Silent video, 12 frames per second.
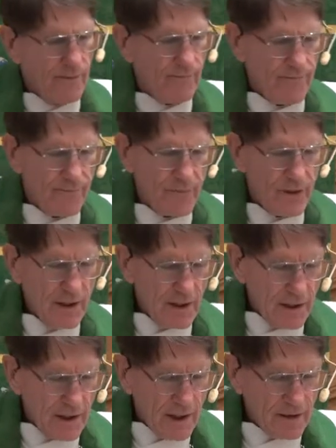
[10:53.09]
that
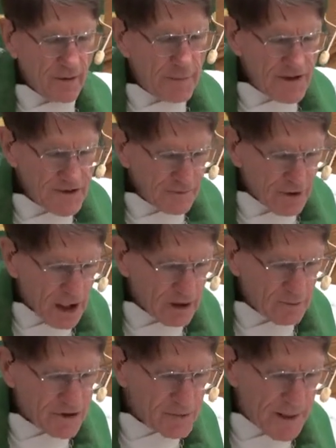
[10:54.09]
the peace of
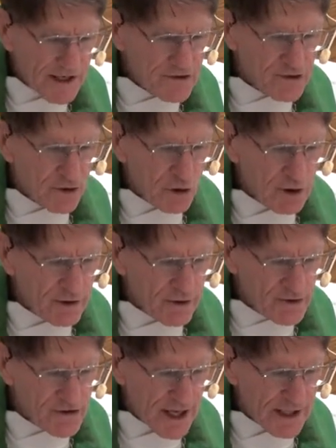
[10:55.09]
God which passes all
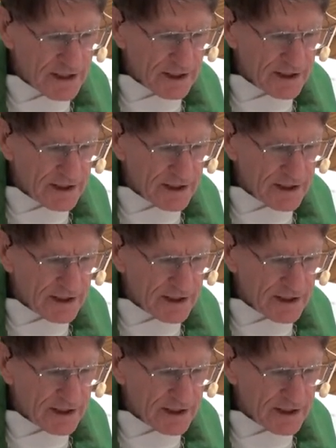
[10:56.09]
understanding